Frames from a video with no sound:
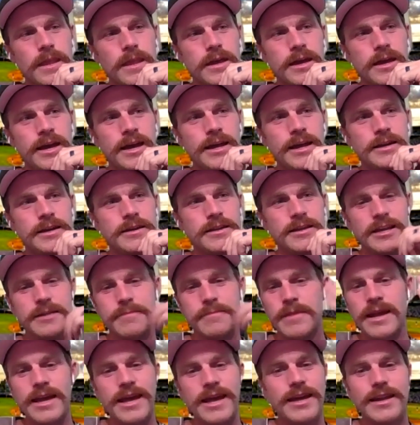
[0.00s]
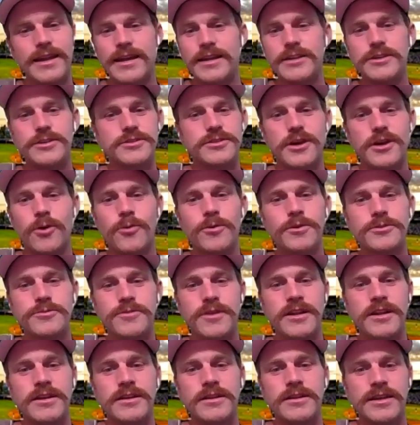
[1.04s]
And in my head, I just always
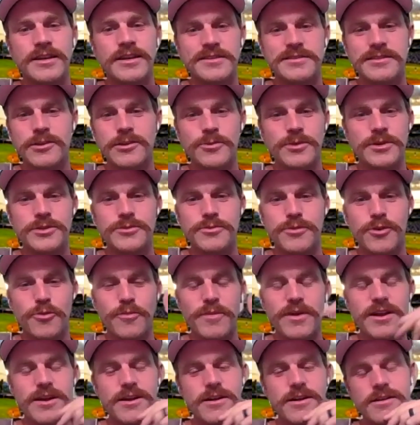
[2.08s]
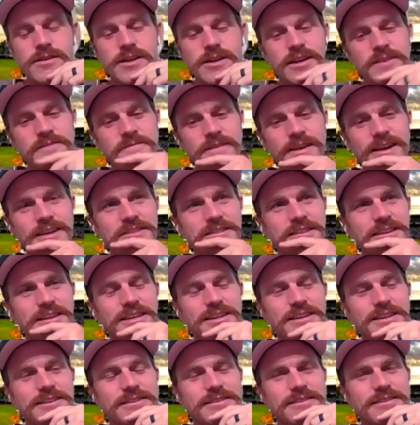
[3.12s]
read it as Luis Robert. And
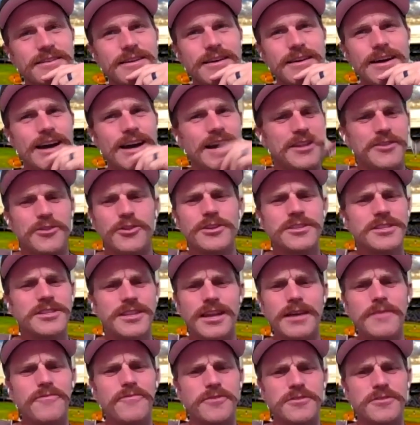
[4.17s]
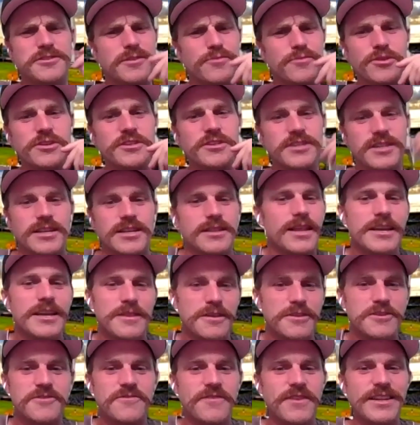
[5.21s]
finally, I looked it up for some reason, and like
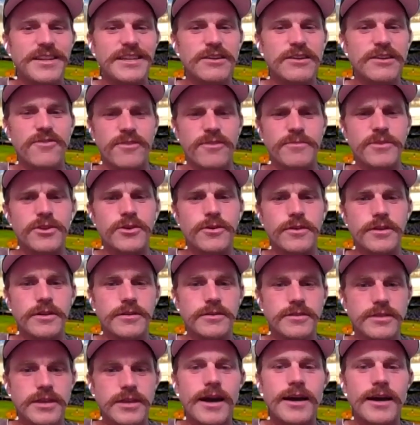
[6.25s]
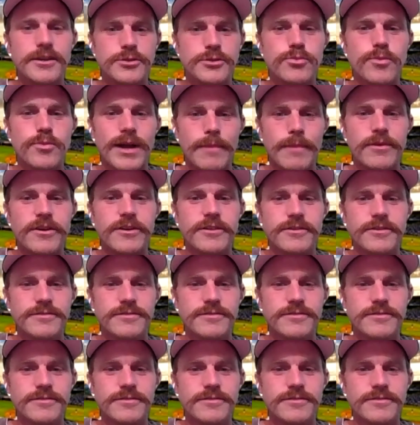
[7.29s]
there's video of him going, "Yeah, it's Robert.